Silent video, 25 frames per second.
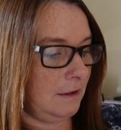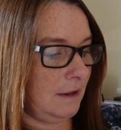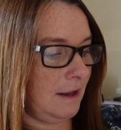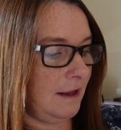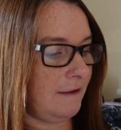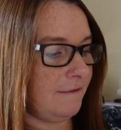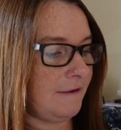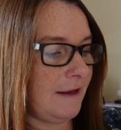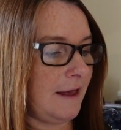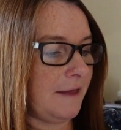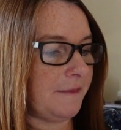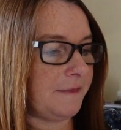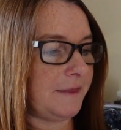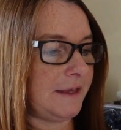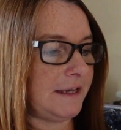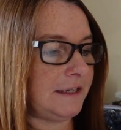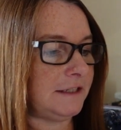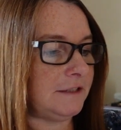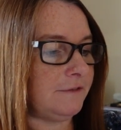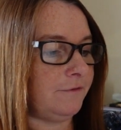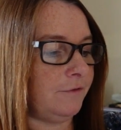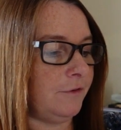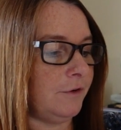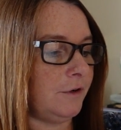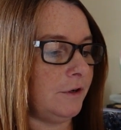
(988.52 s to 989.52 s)
I've had
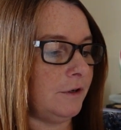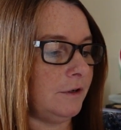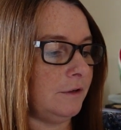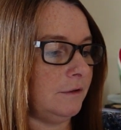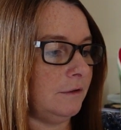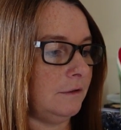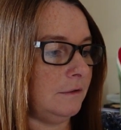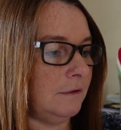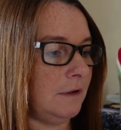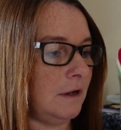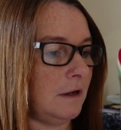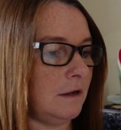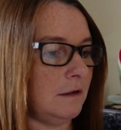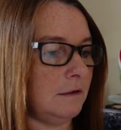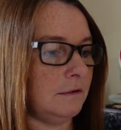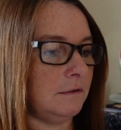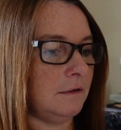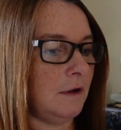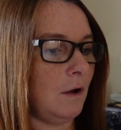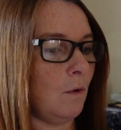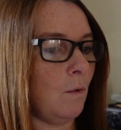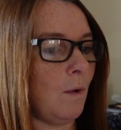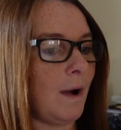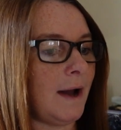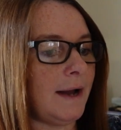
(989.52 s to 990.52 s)
this for
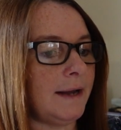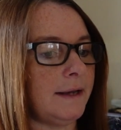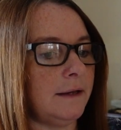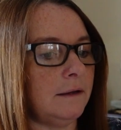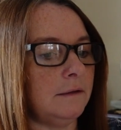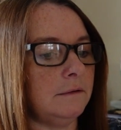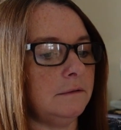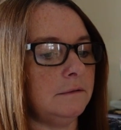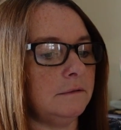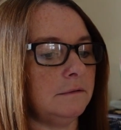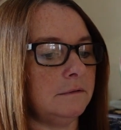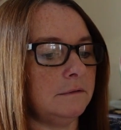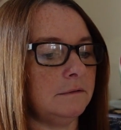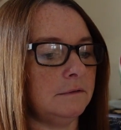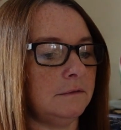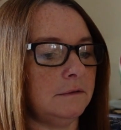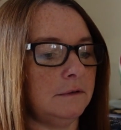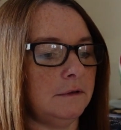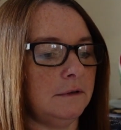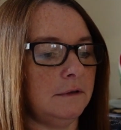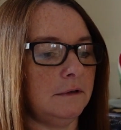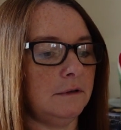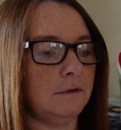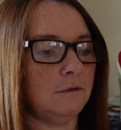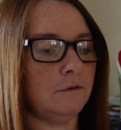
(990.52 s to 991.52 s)
a while,
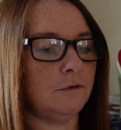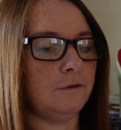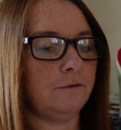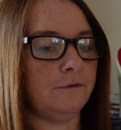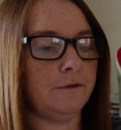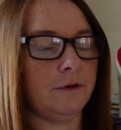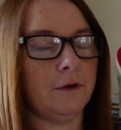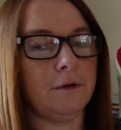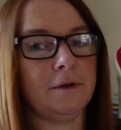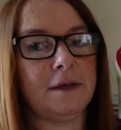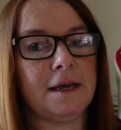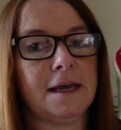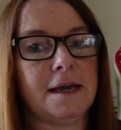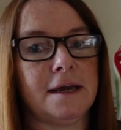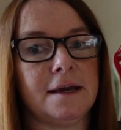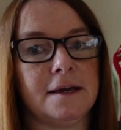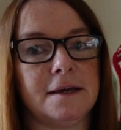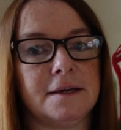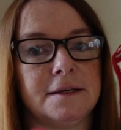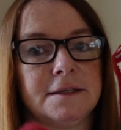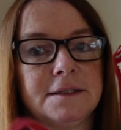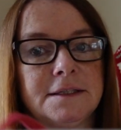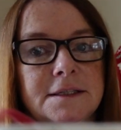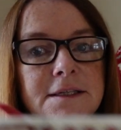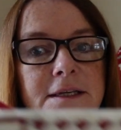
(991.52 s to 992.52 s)
good few
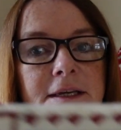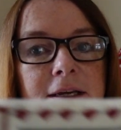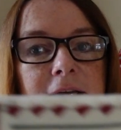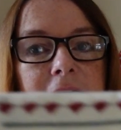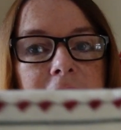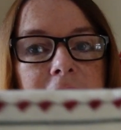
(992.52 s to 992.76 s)
years.